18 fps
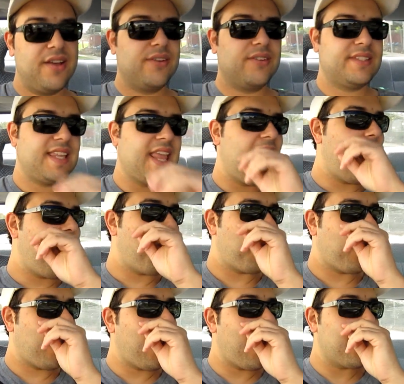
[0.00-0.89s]
we'll see
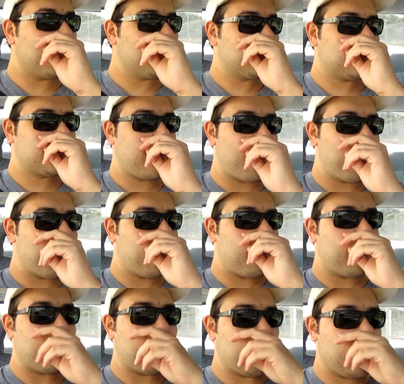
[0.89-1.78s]
how it goes. So
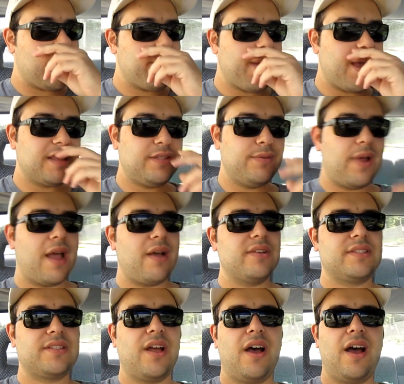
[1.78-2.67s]
in about two
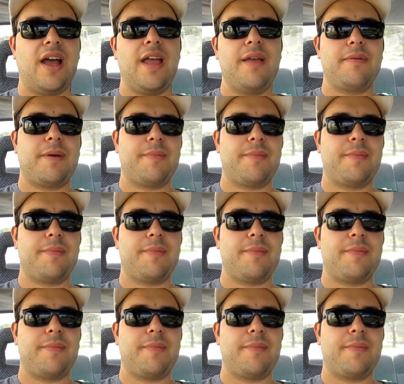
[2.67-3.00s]
hours time,